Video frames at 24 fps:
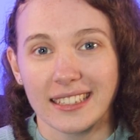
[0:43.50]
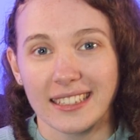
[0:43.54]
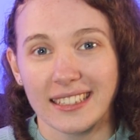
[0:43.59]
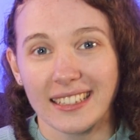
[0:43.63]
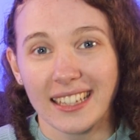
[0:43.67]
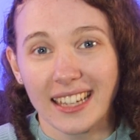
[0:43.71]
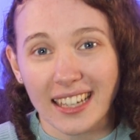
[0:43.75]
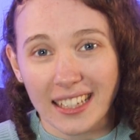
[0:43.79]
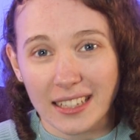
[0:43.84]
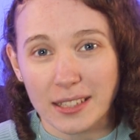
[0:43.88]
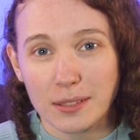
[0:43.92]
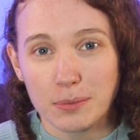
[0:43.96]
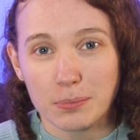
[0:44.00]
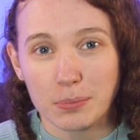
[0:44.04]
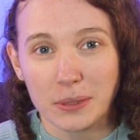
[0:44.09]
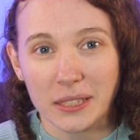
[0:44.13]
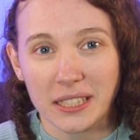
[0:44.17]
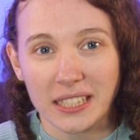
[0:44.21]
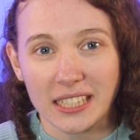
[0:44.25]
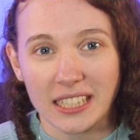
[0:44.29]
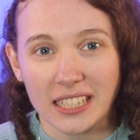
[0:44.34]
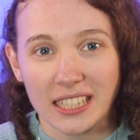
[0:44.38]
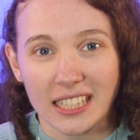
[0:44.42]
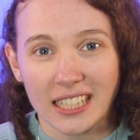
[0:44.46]
Yes, but
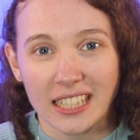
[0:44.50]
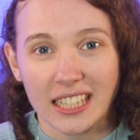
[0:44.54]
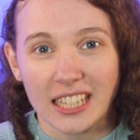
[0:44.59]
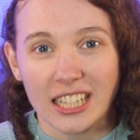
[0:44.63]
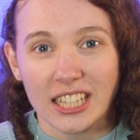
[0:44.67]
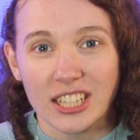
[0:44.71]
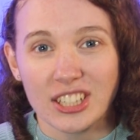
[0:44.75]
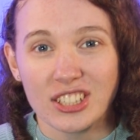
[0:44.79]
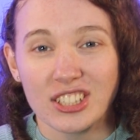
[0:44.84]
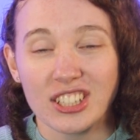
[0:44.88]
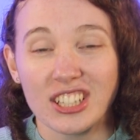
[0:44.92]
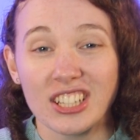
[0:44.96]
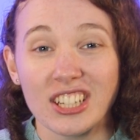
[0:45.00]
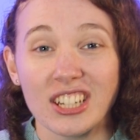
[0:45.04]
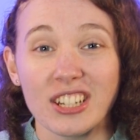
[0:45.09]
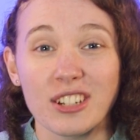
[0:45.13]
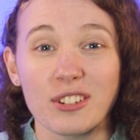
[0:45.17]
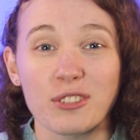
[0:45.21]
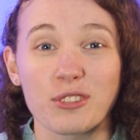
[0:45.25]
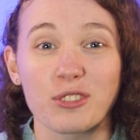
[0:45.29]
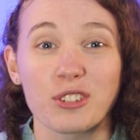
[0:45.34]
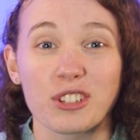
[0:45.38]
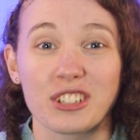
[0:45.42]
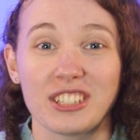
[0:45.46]
she did
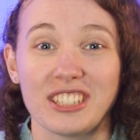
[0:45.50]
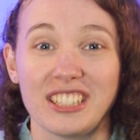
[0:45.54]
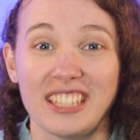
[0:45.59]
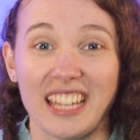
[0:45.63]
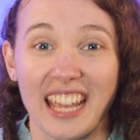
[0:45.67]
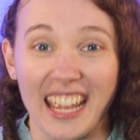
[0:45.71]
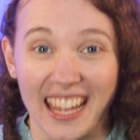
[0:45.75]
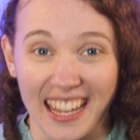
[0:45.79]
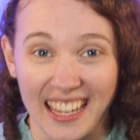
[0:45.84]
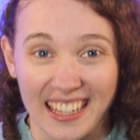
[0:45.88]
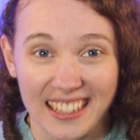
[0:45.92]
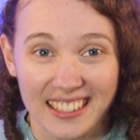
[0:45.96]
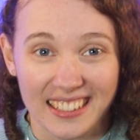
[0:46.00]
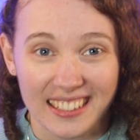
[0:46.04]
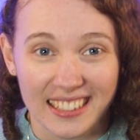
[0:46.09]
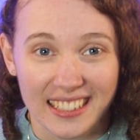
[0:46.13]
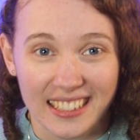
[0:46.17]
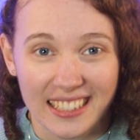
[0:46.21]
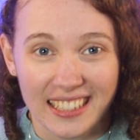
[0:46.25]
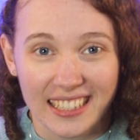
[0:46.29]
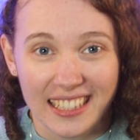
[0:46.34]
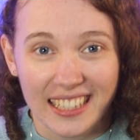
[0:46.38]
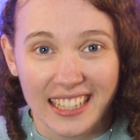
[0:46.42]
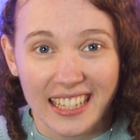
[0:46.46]
it for days.
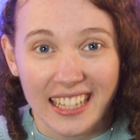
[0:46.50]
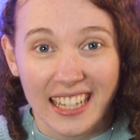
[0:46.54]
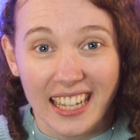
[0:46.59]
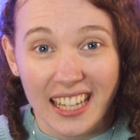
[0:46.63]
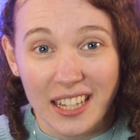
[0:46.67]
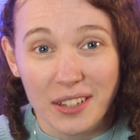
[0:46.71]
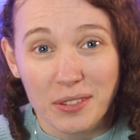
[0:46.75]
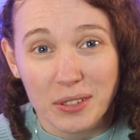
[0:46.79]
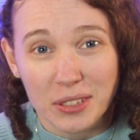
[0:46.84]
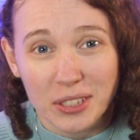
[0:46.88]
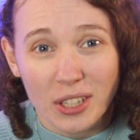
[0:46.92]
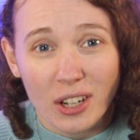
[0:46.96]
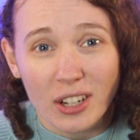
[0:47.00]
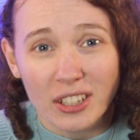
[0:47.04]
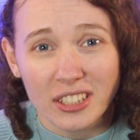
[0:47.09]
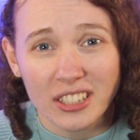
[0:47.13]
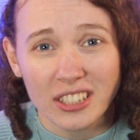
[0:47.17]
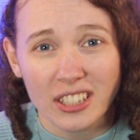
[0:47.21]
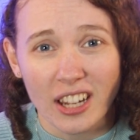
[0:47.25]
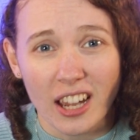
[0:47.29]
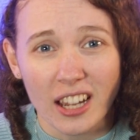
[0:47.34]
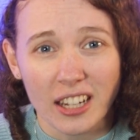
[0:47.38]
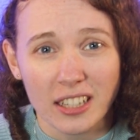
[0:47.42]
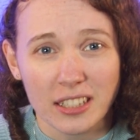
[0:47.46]
It was hard to
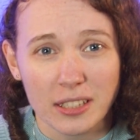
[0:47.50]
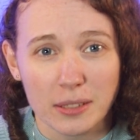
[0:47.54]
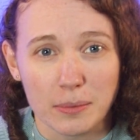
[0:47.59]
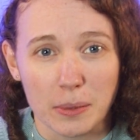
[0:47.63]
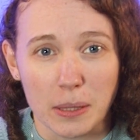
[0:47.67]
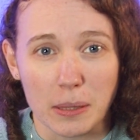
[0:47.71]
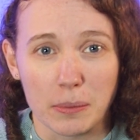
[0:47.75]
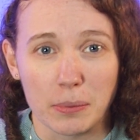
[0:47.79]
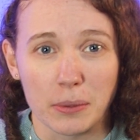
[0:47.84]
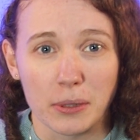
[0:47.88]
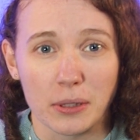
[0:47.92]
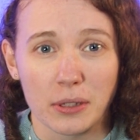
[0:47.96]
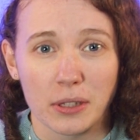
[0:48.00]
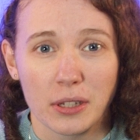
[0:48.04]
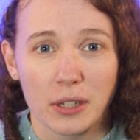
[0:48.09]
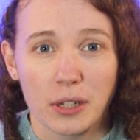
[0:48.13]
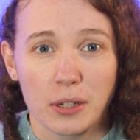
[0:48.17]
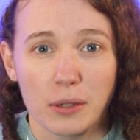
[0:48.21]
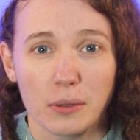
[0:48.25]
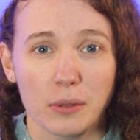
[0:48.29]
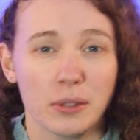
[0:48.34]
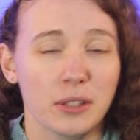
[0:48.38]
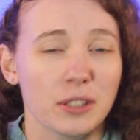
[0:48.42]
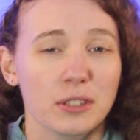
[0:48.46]
talk to people
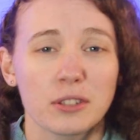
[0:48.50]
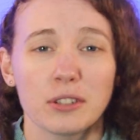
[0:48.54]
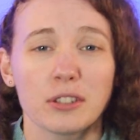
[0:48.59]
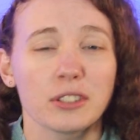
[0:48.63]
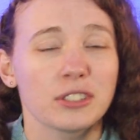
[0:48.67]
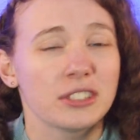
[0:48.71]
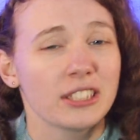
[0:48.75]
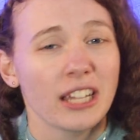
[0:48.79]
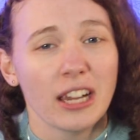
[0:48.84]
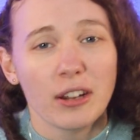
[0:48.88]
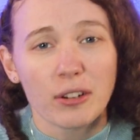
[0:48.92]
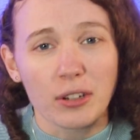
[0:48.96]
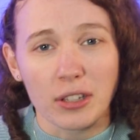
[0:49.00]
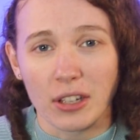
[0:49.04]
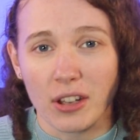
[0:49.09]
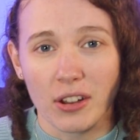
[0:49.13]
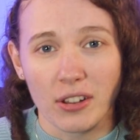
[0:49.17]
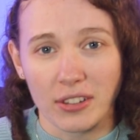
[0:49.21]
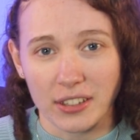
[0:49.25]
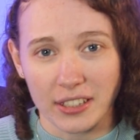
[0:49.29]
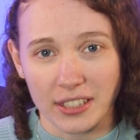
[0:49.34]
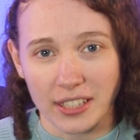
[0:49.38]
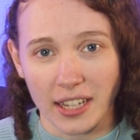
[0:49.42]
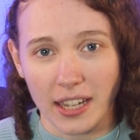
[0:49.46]
with the girl shouting
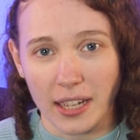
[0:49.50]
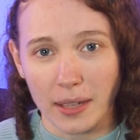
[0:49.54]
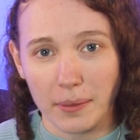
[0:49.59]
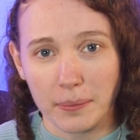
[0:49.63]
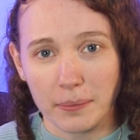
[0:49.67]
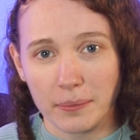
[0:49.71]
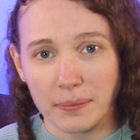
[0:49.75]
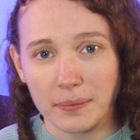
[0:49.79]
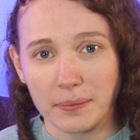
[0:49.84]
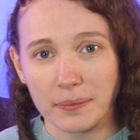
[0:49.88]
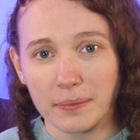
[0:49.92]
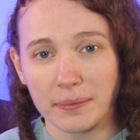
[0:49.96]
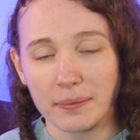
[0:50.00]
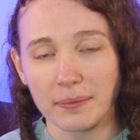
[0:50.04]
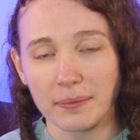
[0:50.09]
all the time.